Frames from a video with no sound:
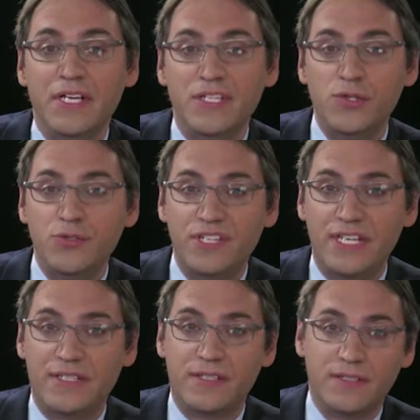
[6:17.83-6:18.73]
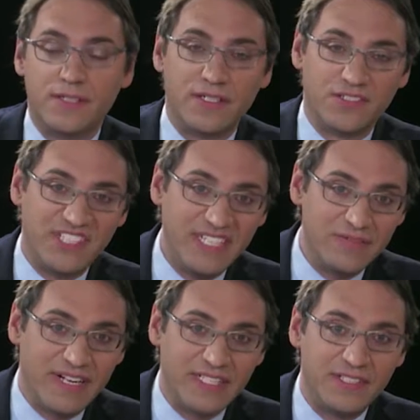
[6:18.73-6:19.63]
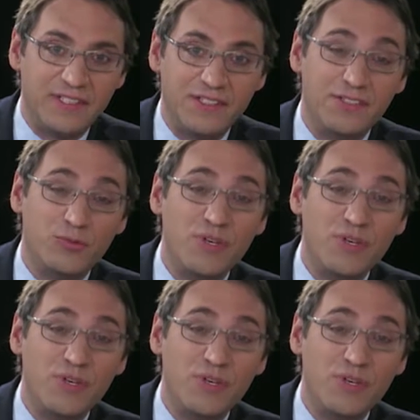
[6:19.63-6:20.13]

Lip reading: using single factor indices